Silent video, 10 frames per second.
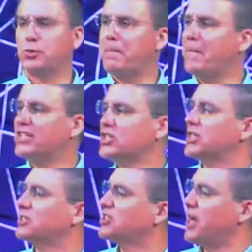We
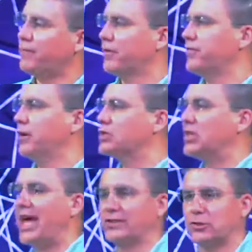mentioned several of those
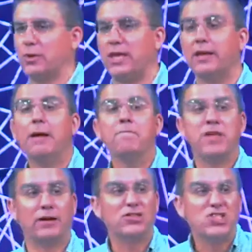last week
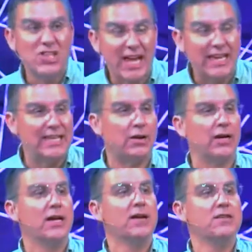that are secondary,